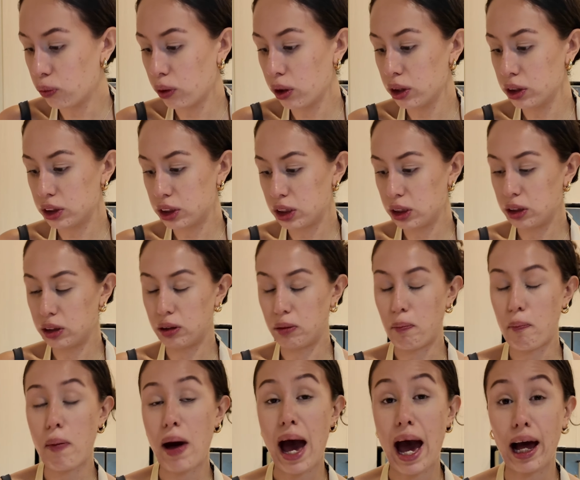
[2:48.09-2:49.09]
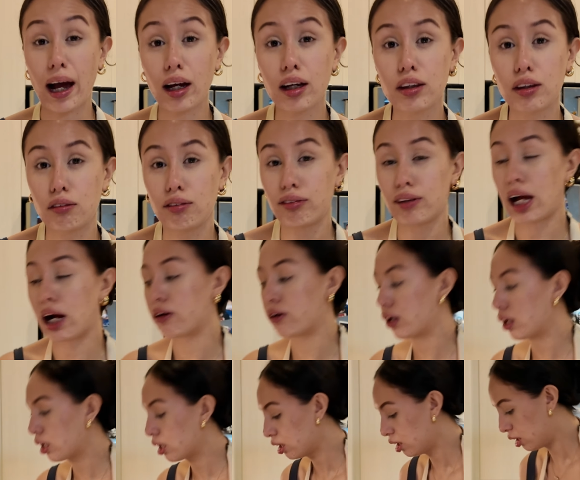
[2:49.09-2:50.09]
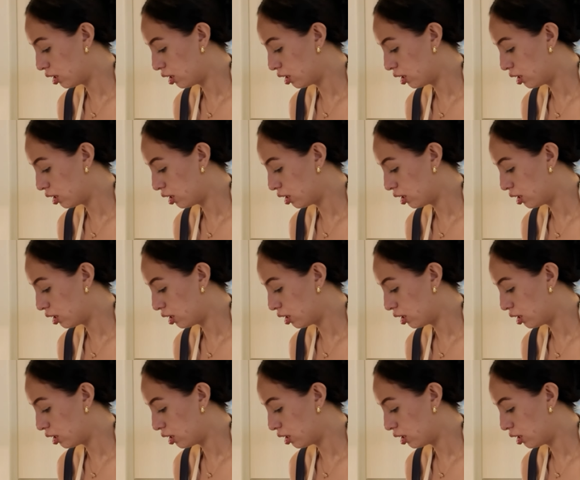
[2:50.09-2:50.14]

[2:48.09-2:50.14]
want to pack the flour